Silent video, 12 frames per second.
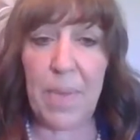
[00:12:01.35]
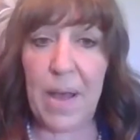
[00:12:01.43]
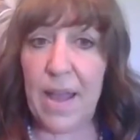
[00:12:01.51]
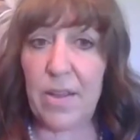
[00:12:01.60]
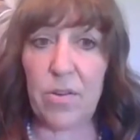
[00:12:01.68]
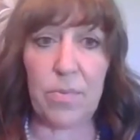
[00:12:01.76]

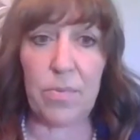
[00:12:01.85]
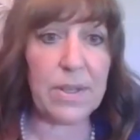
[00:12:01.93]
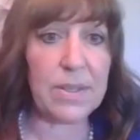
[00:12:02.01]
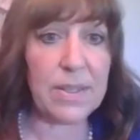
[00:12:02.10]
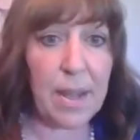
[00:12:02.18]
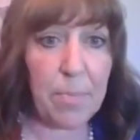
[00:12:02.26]
by your
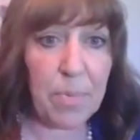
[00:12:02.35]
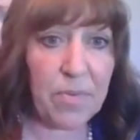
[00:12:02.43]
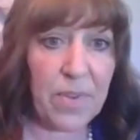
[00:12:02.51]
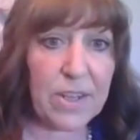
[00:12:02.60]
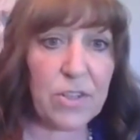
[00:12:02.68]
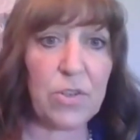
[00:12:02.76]
real estate
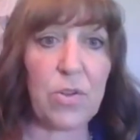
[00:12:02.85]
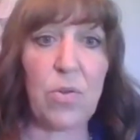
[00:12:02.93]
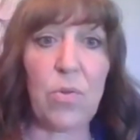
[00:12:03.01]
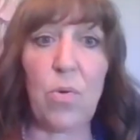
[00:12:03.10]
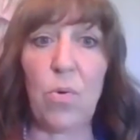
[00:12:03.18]
professional,